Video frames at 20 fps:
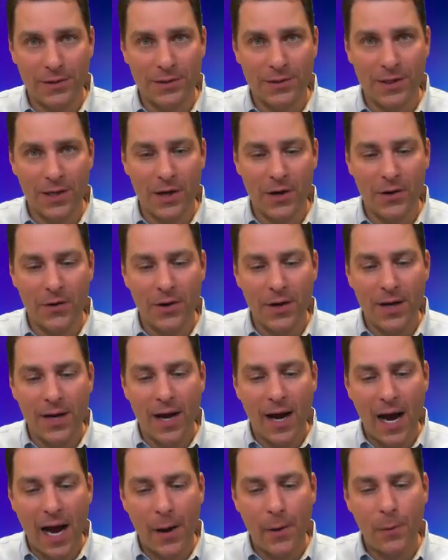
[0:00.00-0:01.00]
So
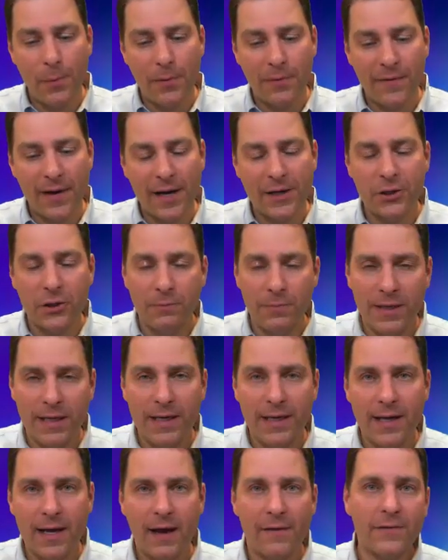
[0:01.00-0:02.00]
I will provide you
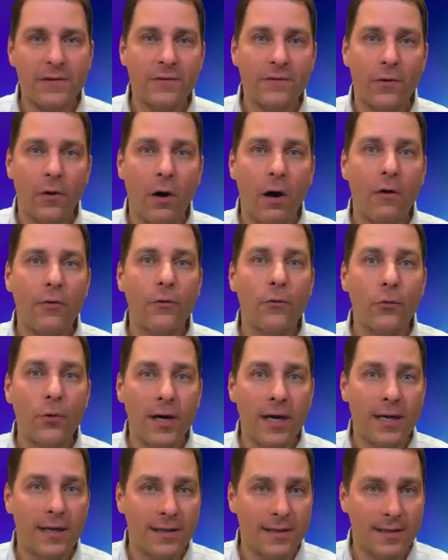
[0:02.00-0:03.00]
PDFs for all the
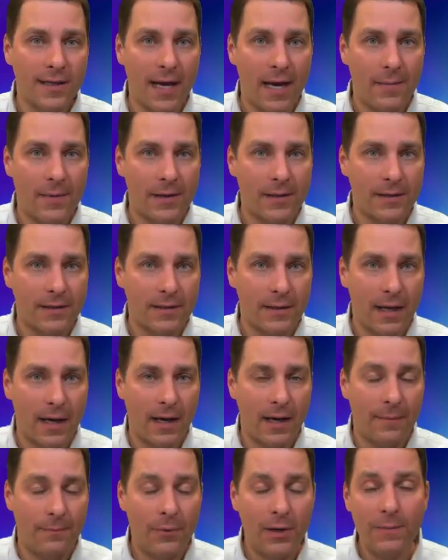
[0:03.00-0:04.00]
reading assignments
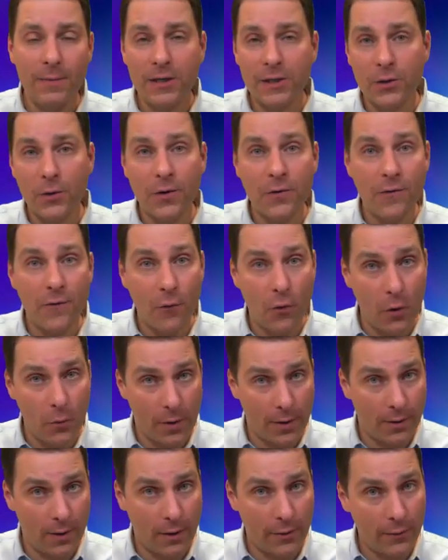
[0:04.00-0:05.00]
pretty much going
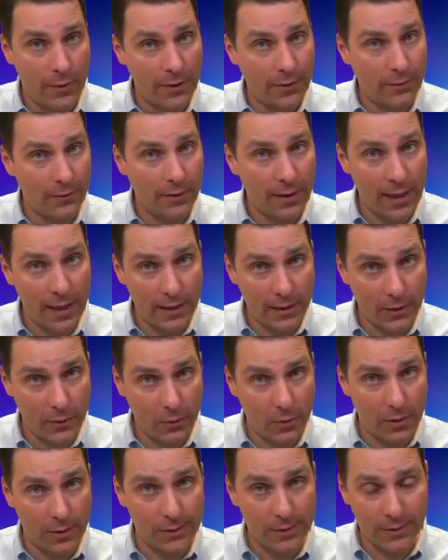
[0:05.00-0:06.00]
forward all the way through the end of the
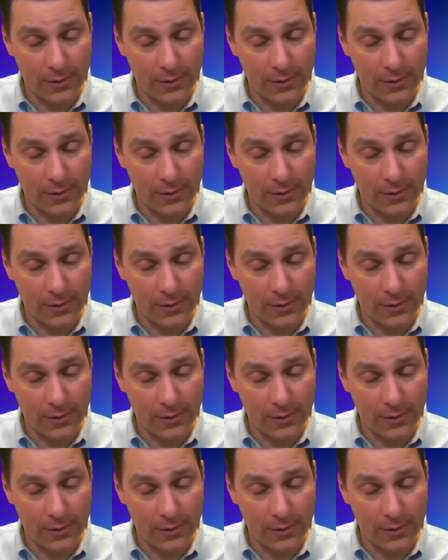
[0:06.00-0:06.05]
course.